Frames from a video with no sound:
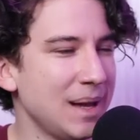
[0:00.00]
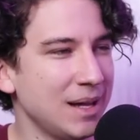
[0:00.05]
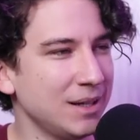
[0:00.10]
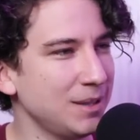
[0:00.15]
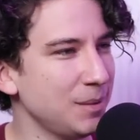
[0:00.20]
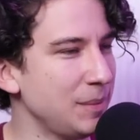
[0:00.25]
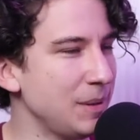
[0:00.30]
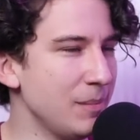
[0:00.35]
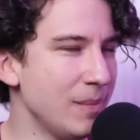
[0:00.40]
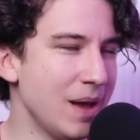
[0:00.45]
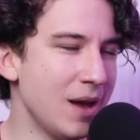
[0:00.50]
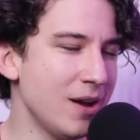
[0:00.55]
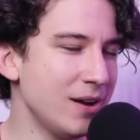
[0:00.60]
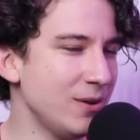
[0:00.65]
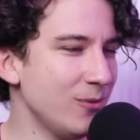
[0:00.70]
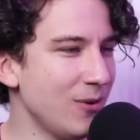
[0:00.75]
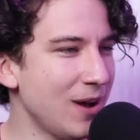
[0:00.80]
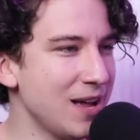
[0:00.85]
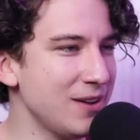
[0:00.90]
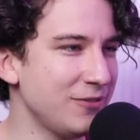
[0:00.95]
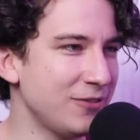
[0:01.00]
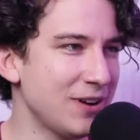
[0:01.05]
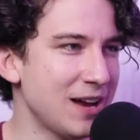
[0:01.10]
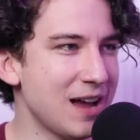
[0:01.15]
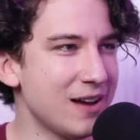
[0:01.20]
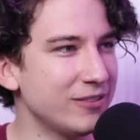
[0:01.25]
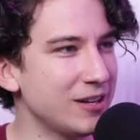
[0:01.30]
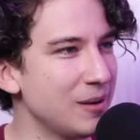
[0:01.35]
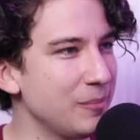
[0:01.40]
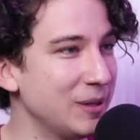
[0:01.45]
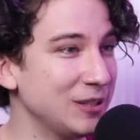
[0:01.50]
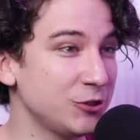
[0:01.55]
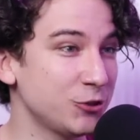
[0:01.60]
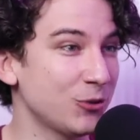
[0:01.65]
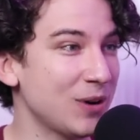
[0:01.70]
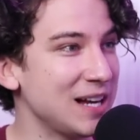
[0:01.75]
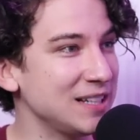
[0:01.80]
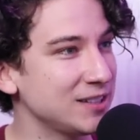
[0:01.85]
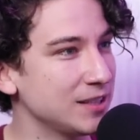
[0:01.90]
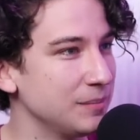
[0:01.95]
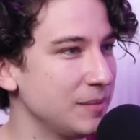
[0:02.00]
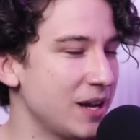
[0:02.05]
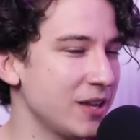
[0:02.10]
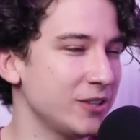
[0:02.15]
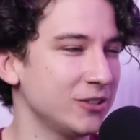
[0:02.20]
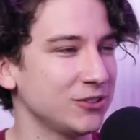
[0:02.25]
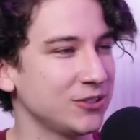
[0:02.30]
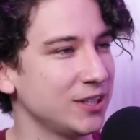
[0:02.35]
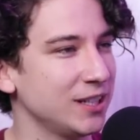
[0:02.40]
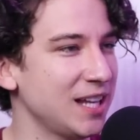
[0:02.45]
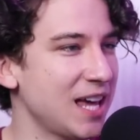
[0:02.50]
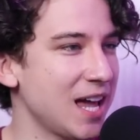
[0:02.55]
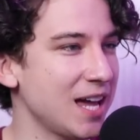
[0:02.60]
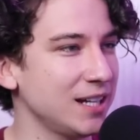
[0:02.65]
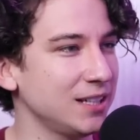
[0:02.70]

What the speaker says: About to be married to one forever, but try some others tonight.